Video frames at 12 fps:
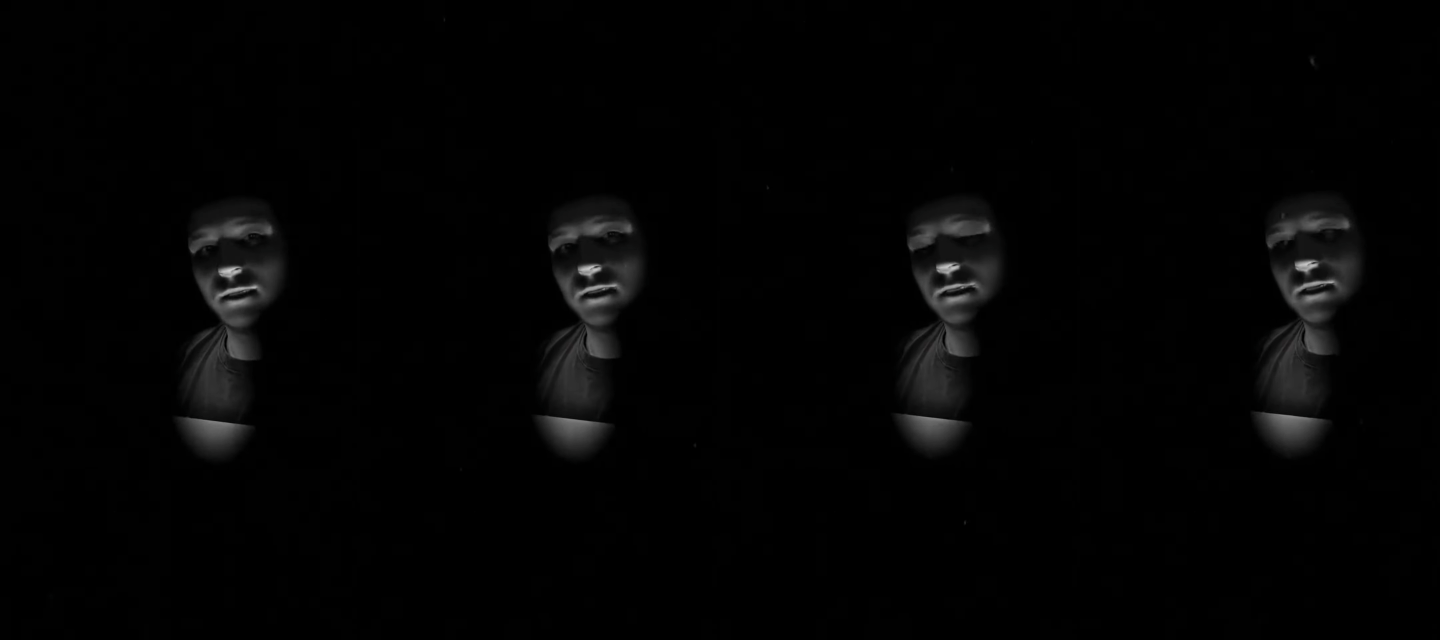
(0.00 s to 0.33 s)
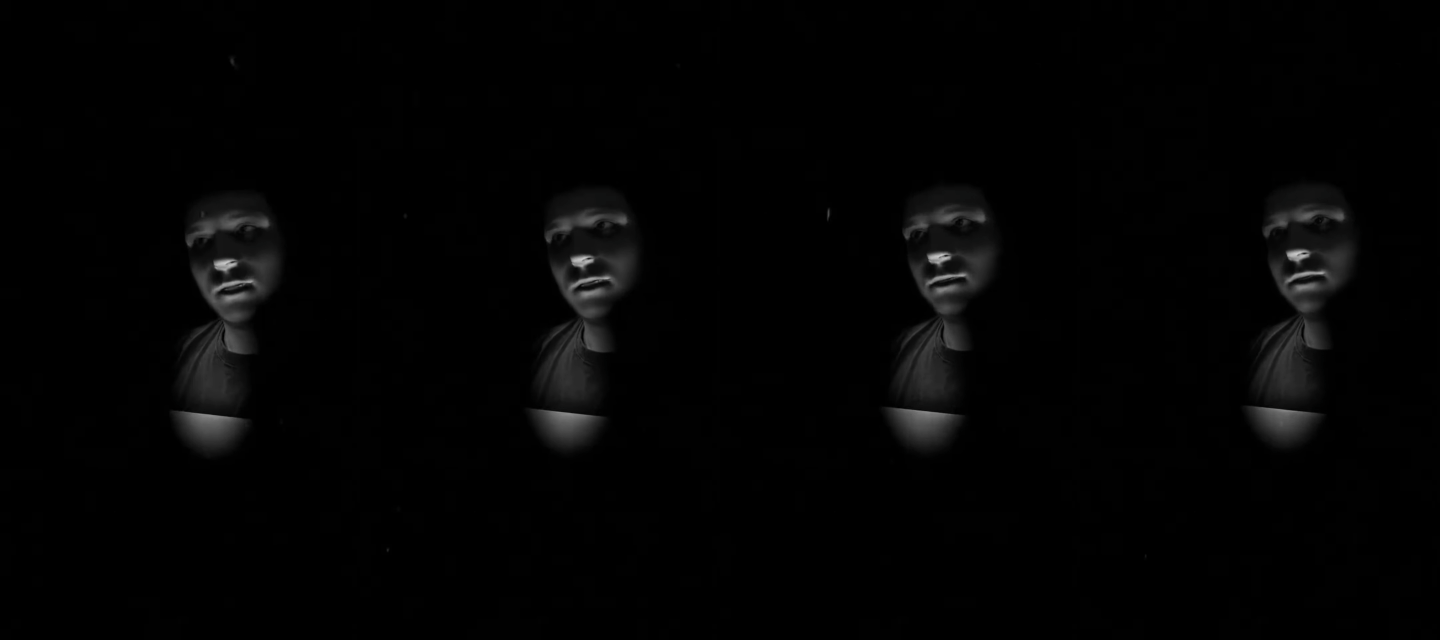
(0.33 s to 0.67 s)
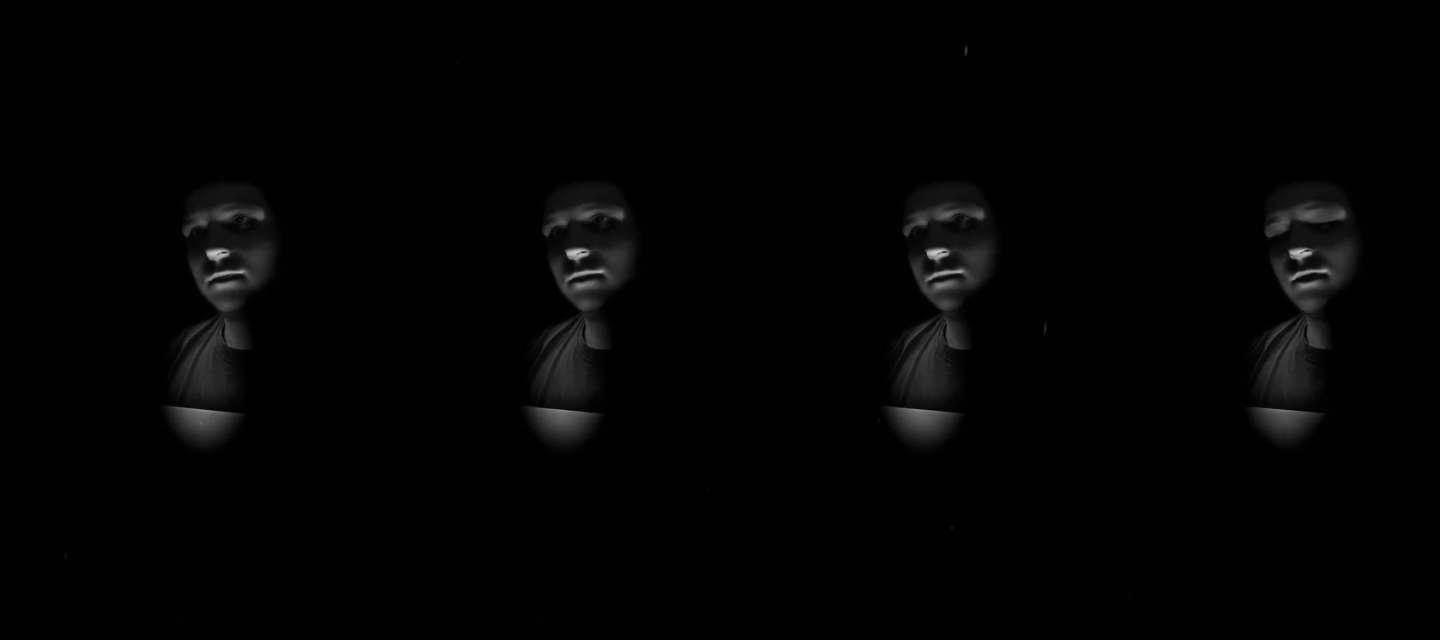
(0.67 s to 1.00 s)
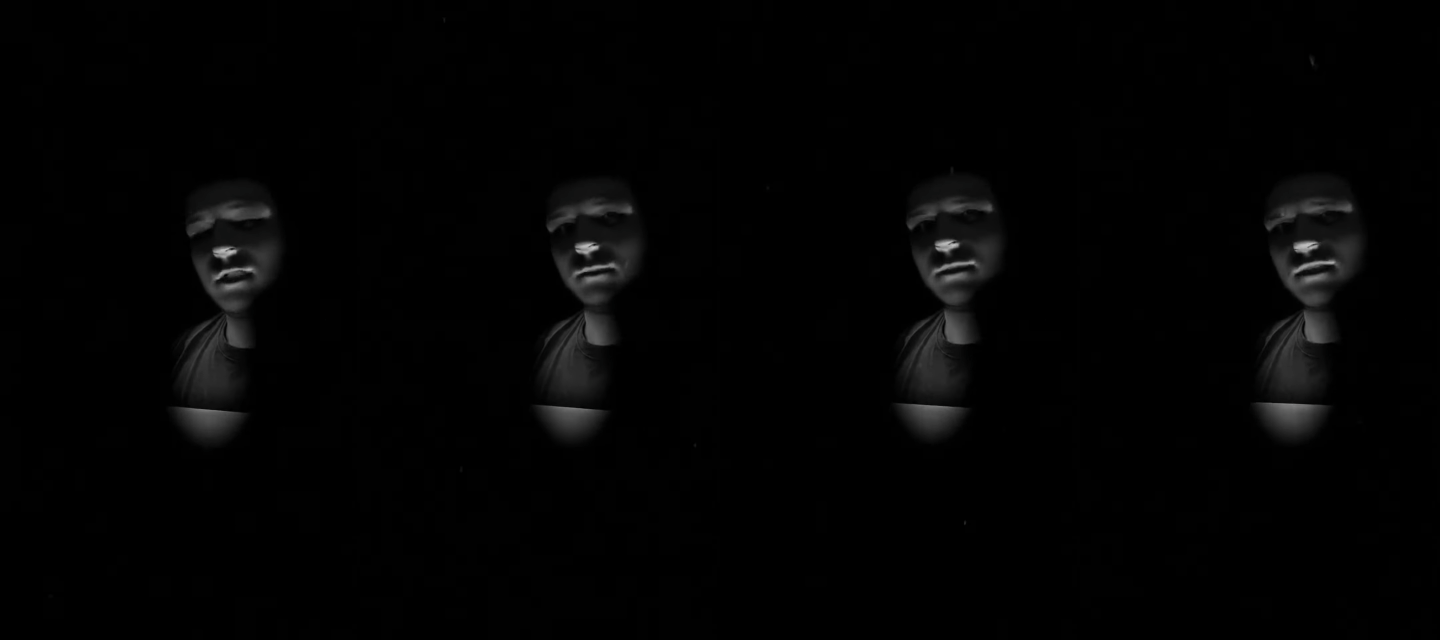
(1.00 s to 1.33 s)
haunted?
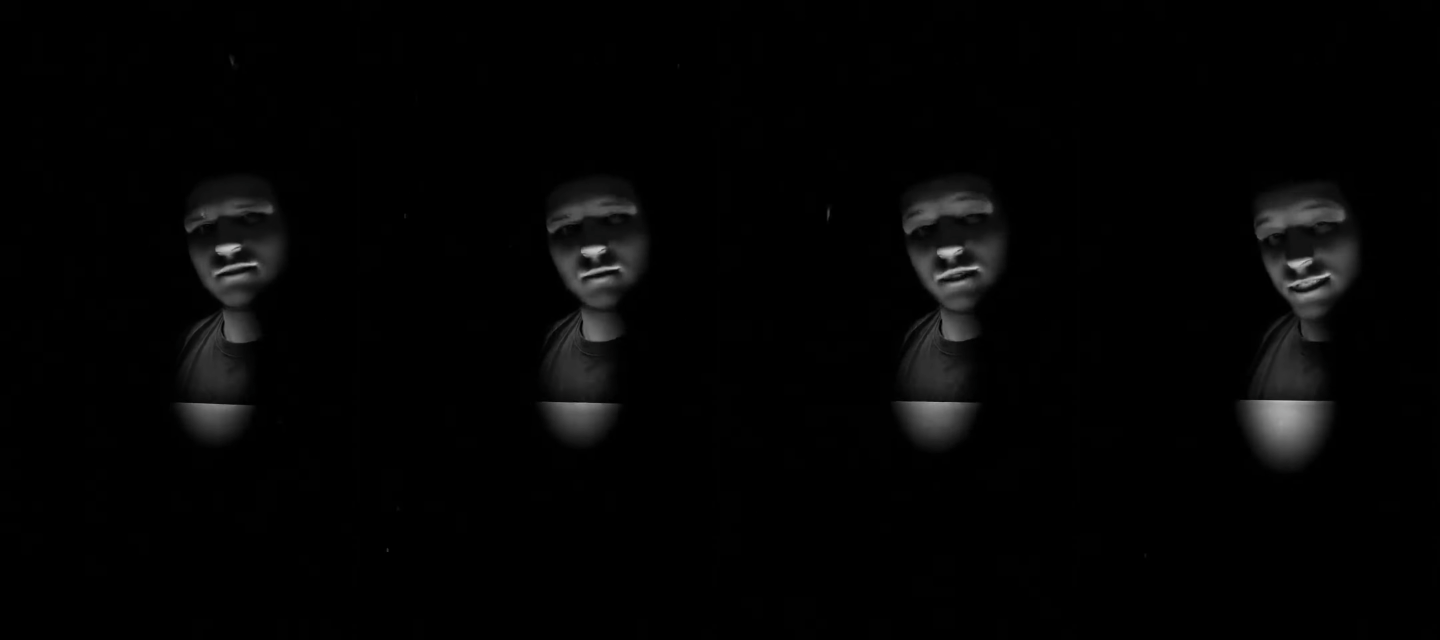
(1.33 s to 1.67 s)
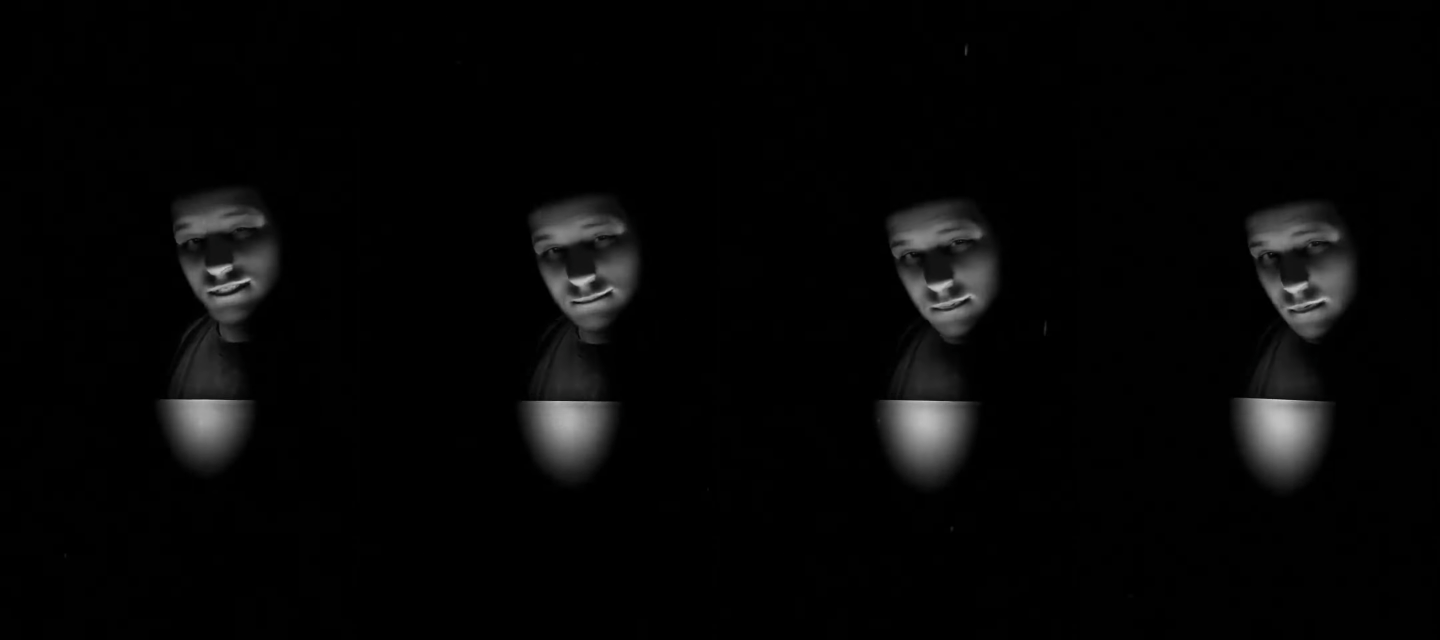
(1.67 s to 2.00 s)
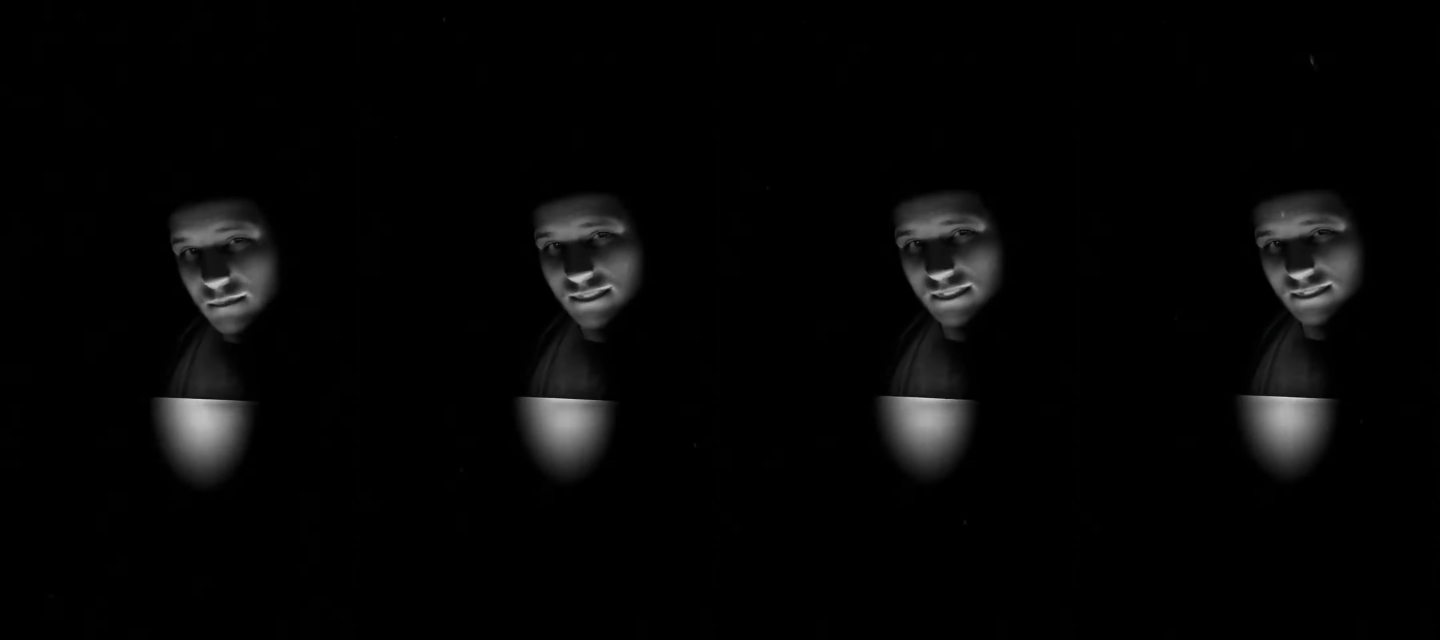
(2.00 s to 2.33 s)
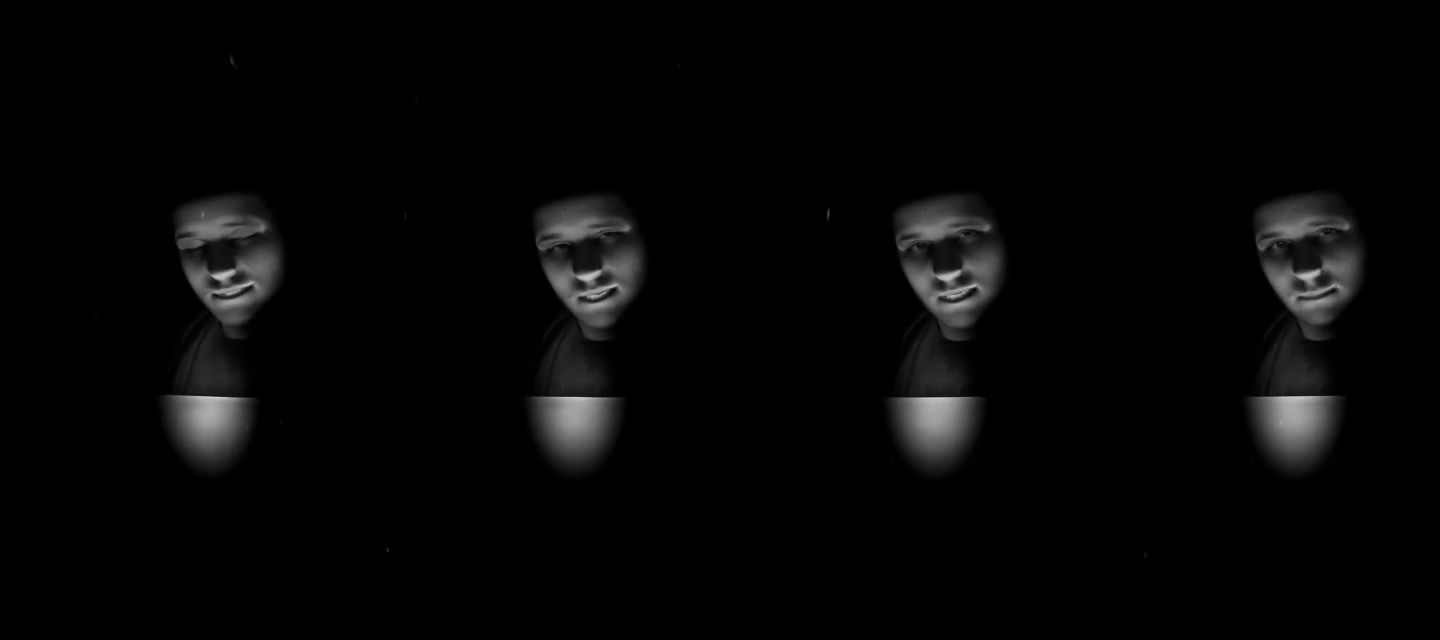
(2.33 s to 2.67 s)
Well, I'm not really supposed to
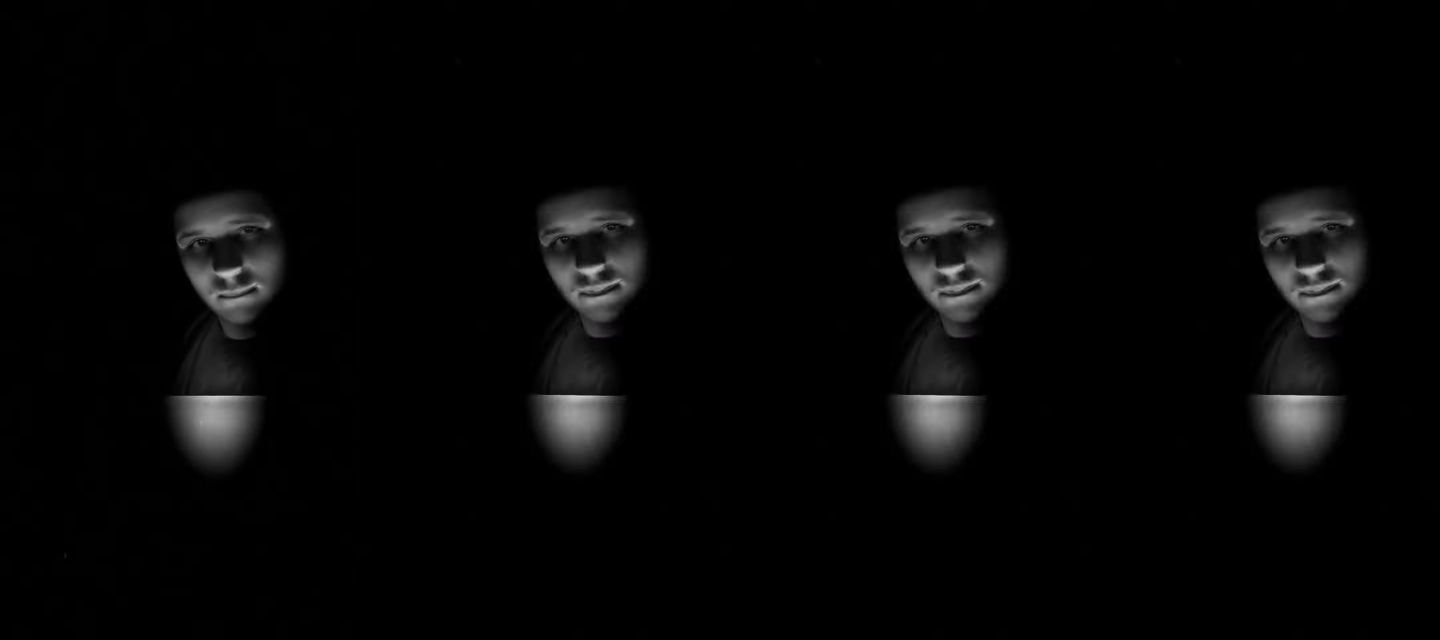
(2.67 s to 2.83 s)
say,